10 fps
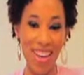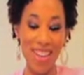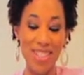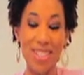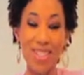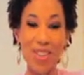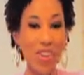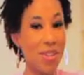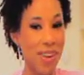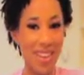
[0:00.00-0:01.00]
in a
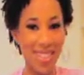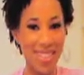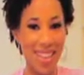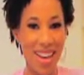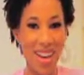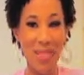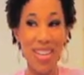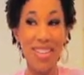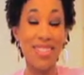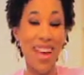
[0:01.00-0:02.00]
short amount of time.
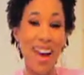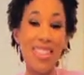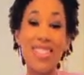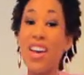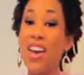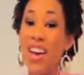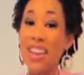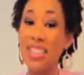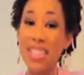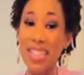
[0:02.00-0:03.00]
It lasts
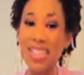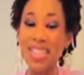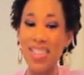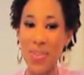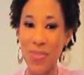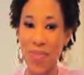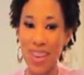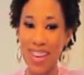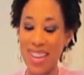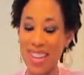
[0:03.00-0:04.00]
at least a week.